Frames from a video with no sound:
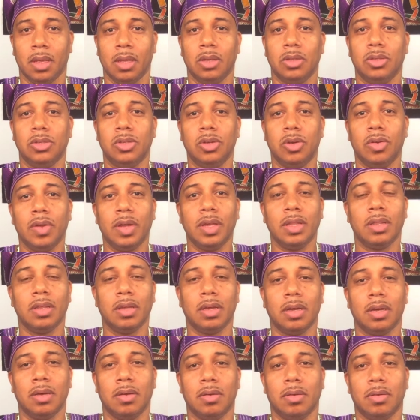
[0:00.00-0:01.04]
During
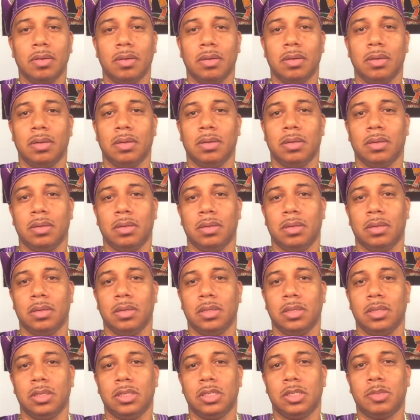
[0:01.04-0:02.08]
the
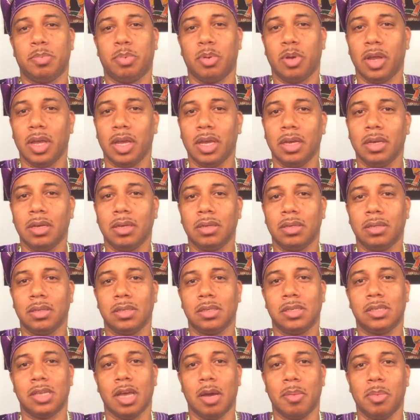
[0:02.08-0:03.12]
spring,
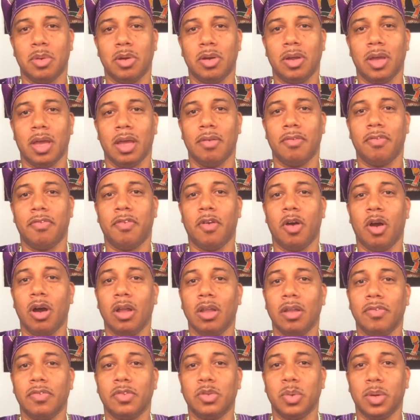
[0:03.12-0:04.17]
summer, and fall
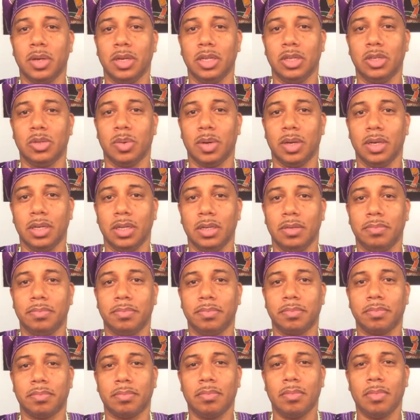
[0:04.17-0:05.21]
of 2020,
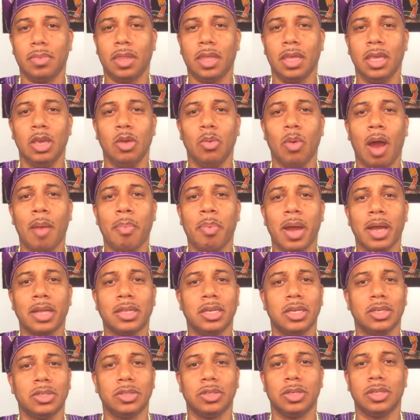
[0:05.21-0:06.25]
IWA
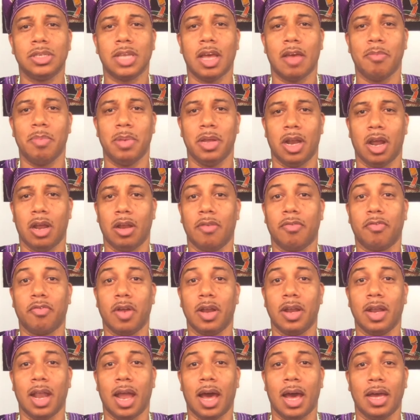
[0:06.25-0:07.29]
practitioners have been on the
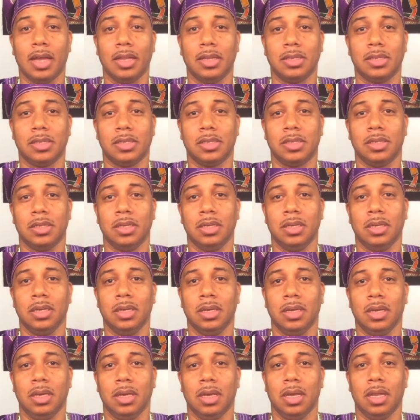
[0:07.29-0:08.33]
front lines
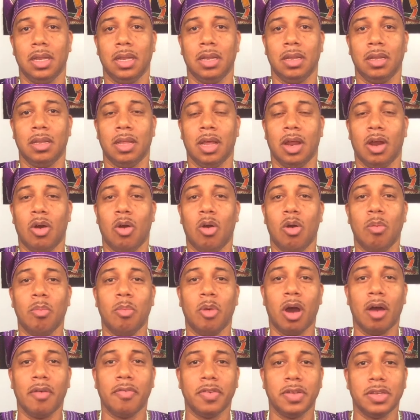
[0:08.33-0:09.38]
in their home
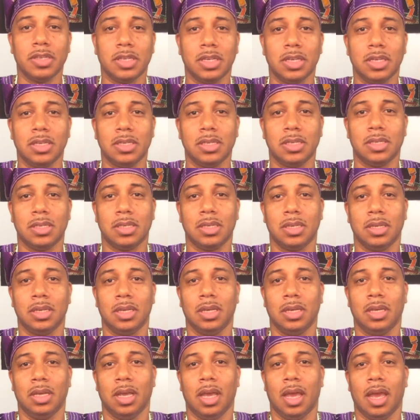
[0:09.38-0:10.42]
offices
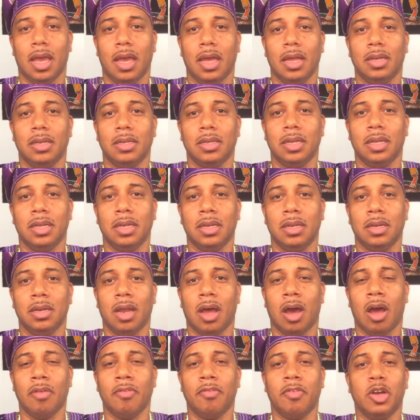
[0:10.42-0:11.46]
and
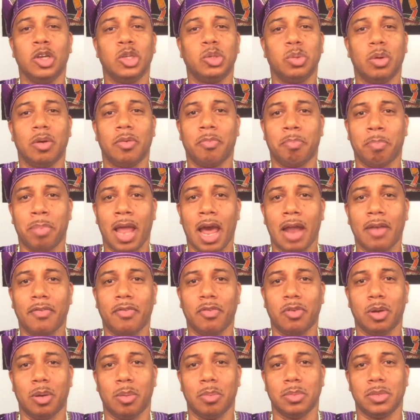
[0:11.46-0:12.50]
on virtual
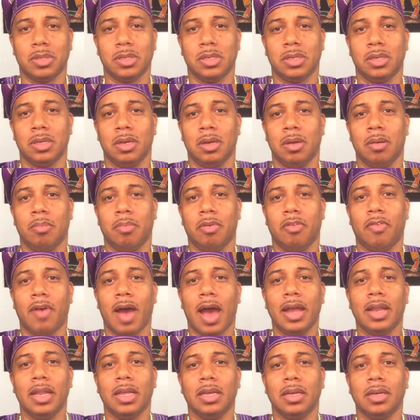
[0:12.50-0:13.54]
platforms
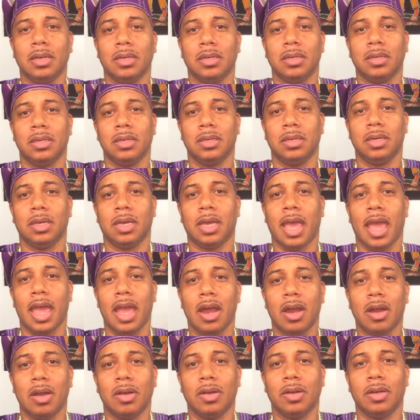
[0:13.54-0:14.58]
providing
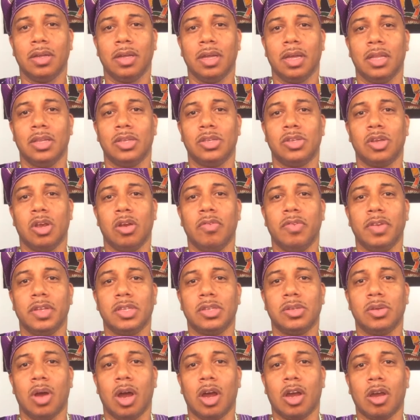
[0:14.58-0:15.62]
care and service
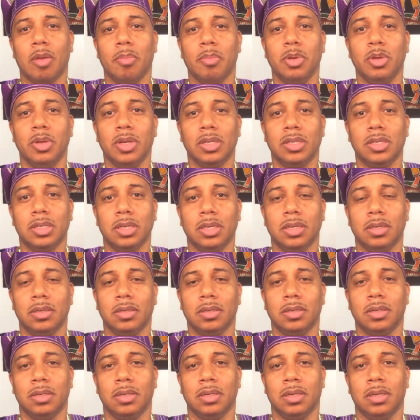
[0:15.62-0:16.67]
to our community.
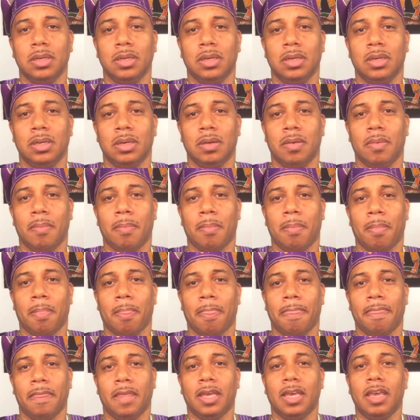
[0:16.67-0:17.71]

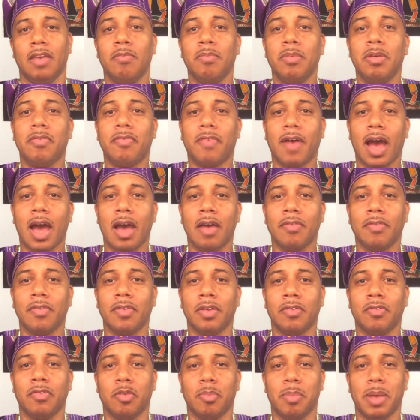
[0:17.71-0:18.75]
The Give Me Five
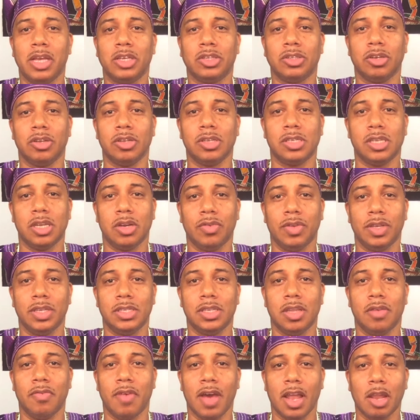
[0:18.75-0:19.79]
informational series
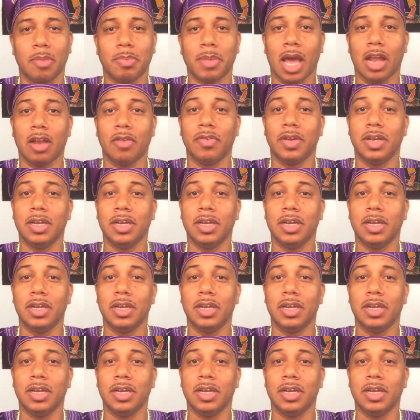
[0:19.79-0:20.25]
developed out of a